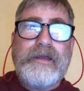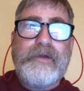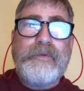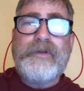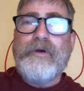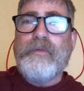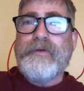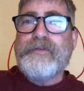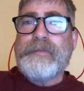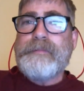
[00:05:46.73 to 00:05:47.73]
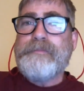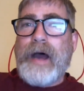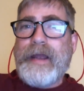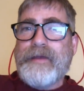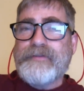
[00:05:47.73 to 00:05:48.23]
we don't want to be
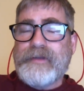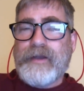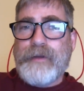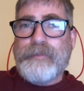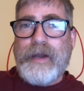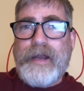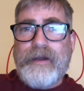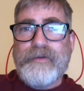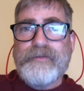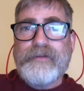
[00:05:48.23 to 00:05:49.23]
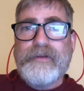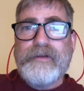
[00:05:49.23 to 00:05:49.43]
biased in our prayers.